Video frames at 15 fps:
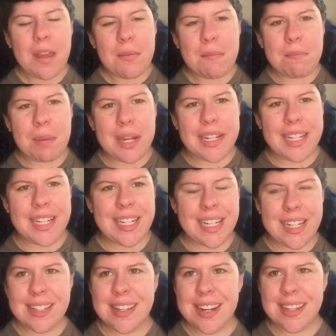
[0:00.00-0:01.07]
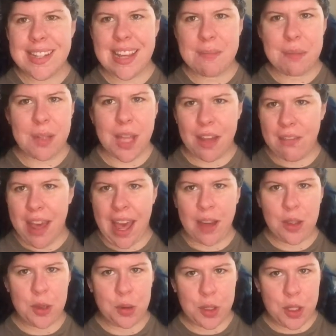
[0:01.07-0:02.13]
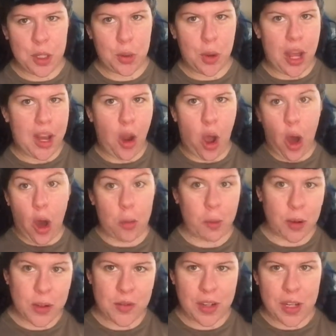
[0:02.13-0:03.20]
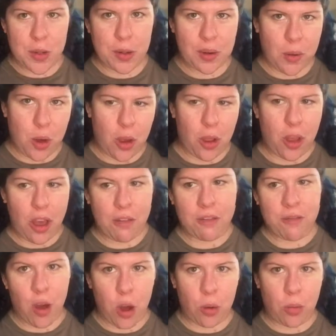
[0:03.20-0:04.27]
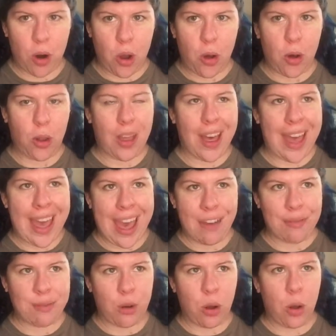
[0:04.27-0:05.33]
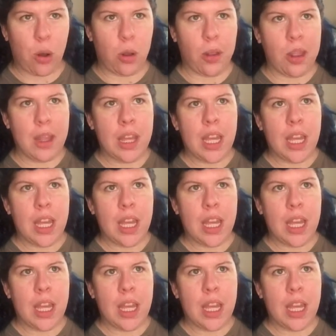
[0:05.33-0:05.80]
But it is an example of how you can do an almost victory roll, a faux roll, a half roll.